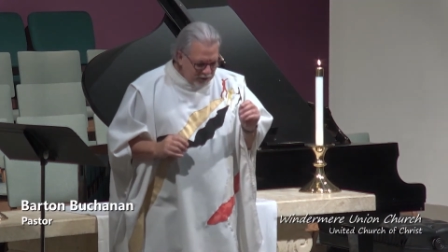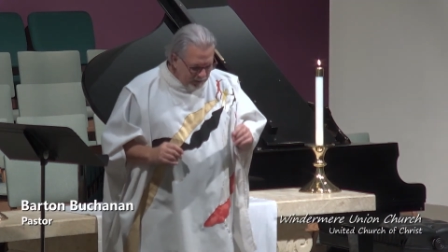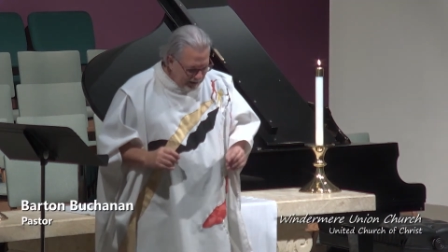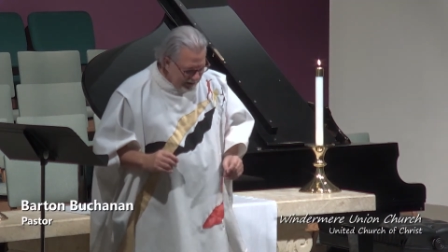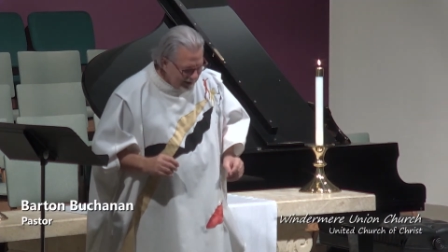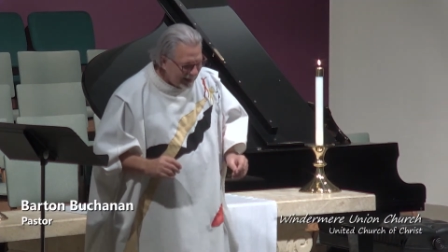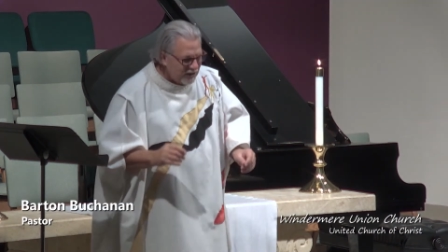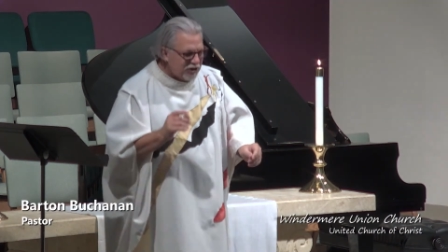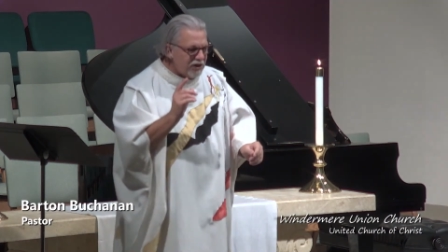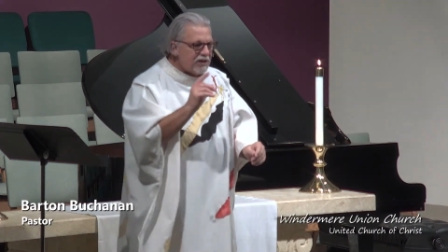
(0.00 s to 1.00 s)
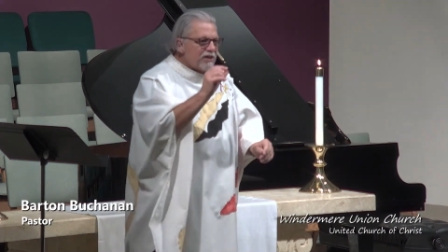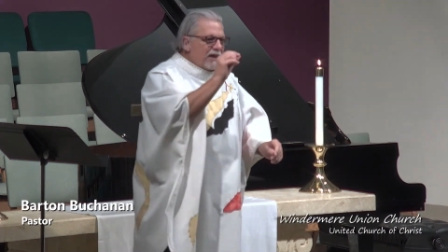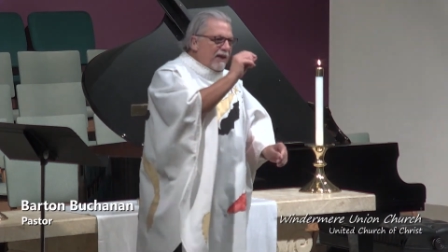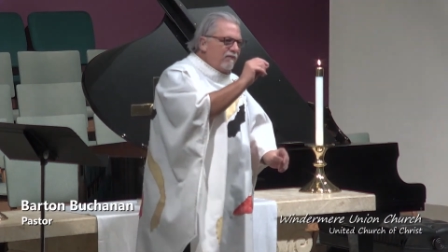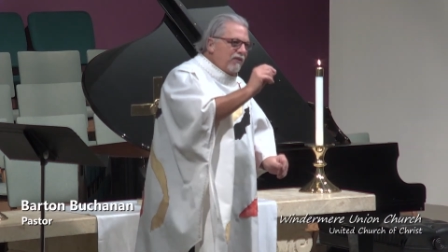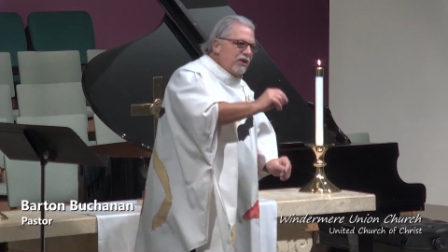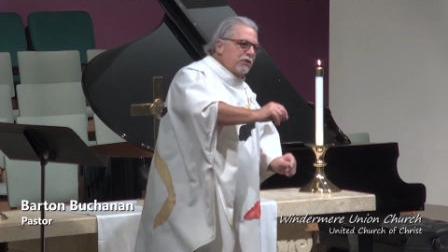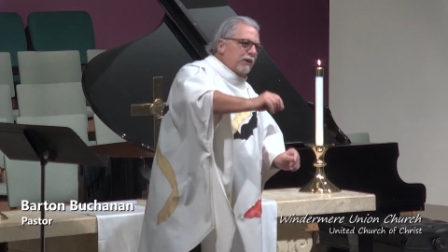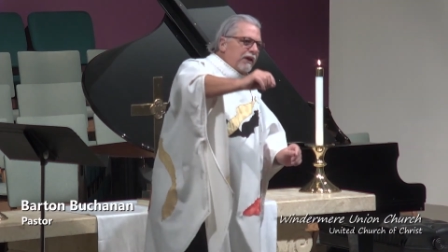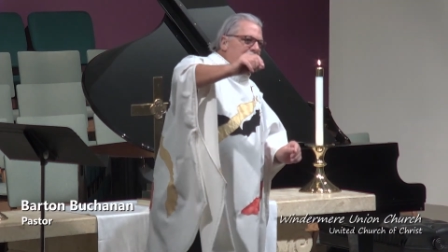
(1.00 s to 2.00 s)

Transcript: is that Jesus eventually